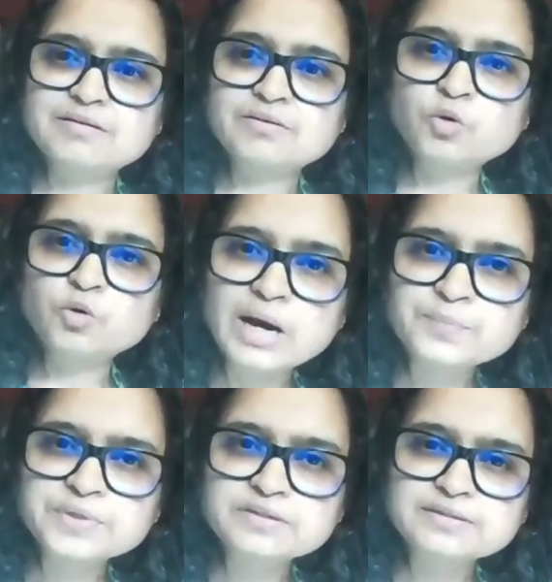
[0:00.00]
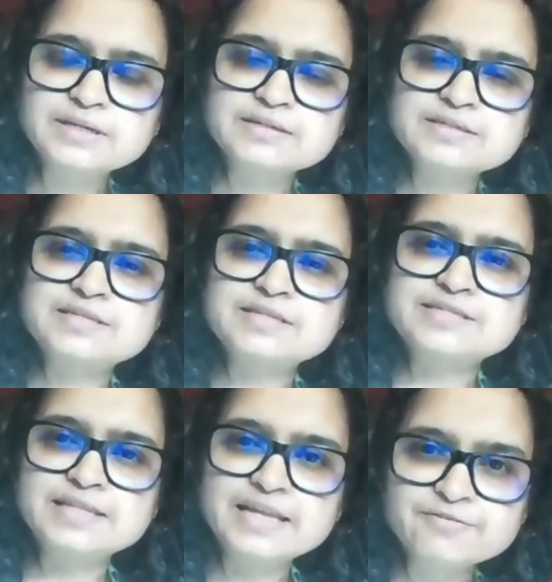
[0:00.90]
Gulamgiri, that is
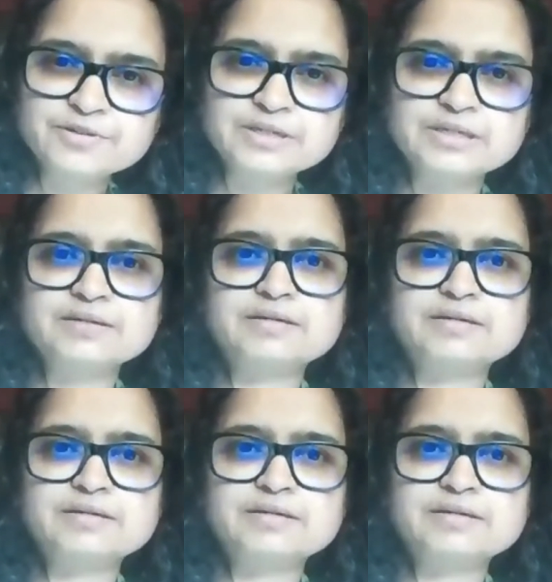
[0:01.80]
slavery,